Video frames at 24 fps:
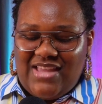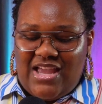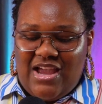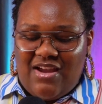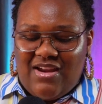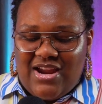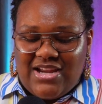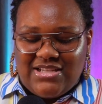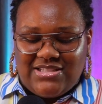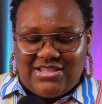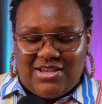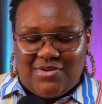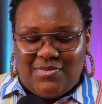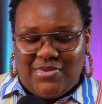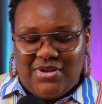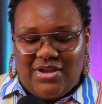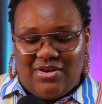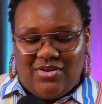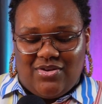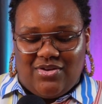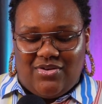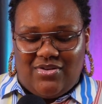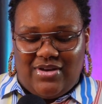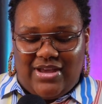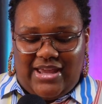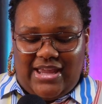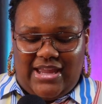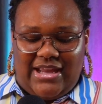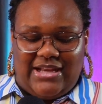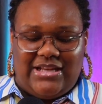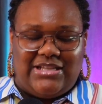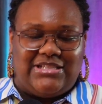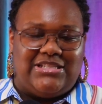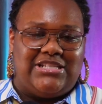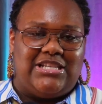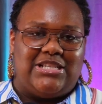All right. So we're going to go
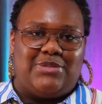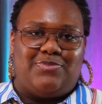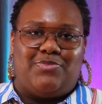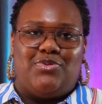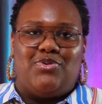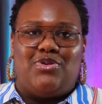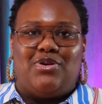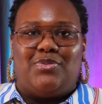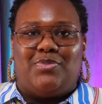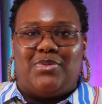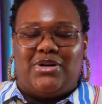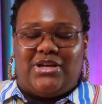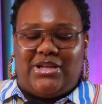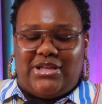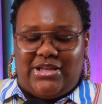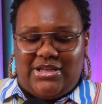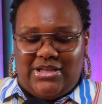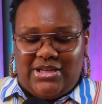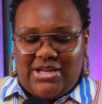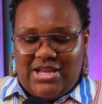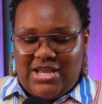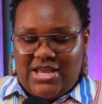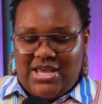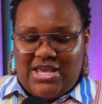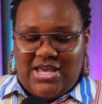ahead and just pull one.